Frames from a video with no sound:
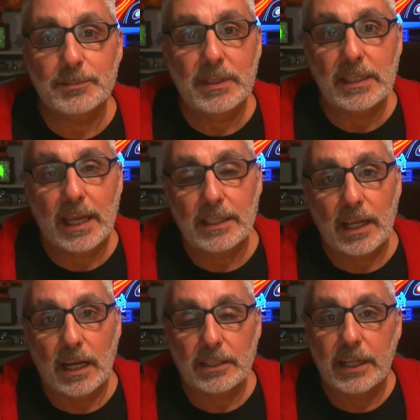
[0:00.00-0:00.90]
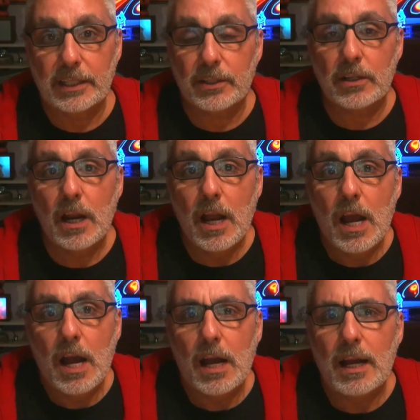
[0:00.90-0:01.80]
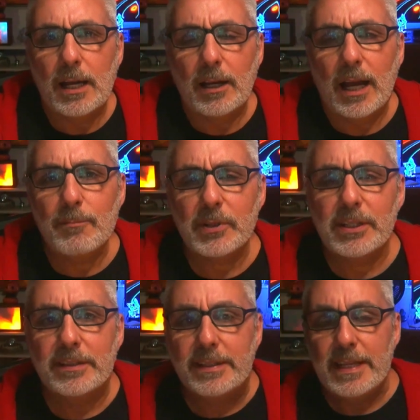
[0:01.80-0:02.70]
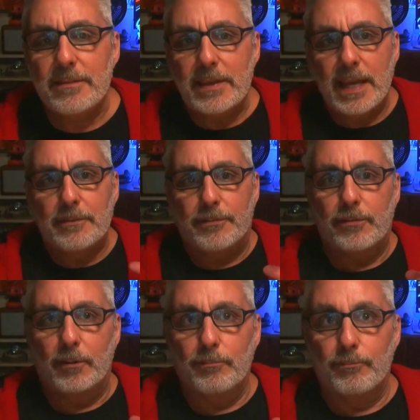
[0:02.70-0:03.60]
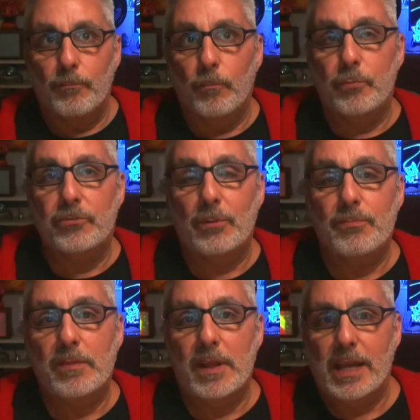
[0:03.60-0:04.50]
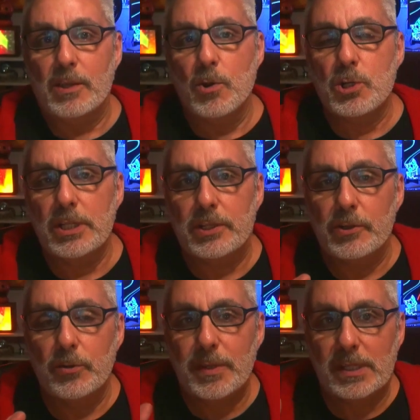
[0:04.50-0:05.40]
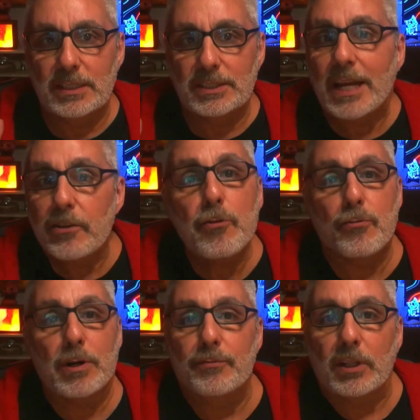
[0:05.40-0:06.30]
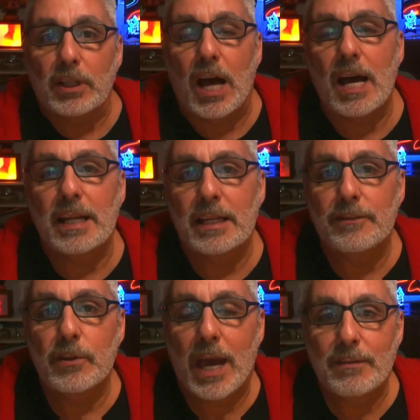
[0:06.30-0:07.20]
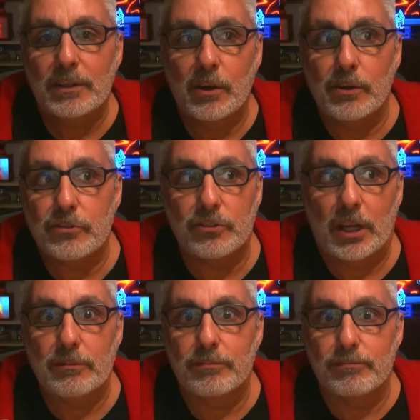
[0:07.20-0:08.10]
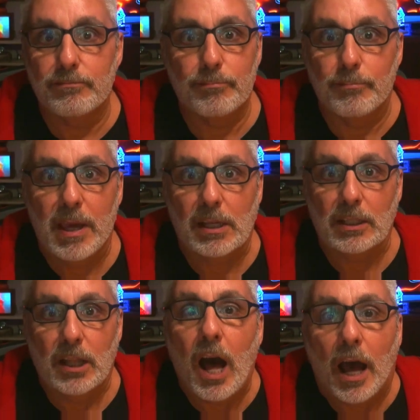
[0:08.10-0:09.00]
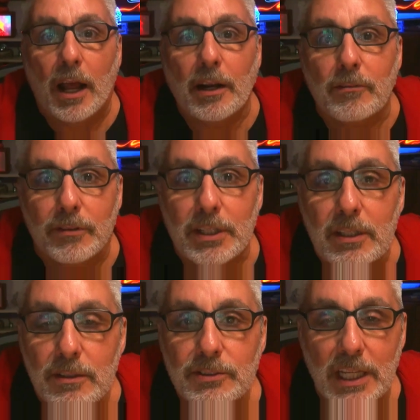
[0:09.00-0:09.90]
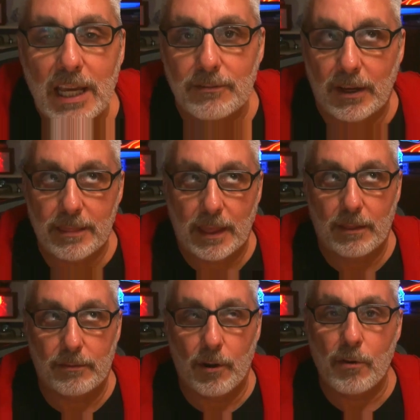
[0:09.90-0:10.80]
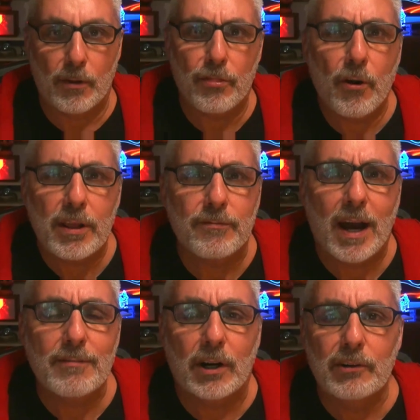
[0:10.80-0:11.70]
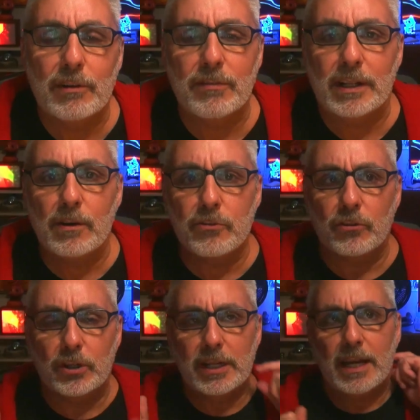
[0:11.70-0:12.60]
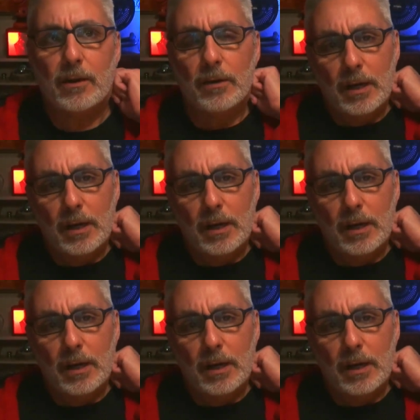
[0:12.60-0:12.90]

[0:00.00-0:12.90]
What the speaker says: me again, Don Kiker. I'm going to deviate from something that I usually do because I do thrift a lot. And if you haven't noticed, I make a lot of videos. I have, I think, over 3,500 videos on now.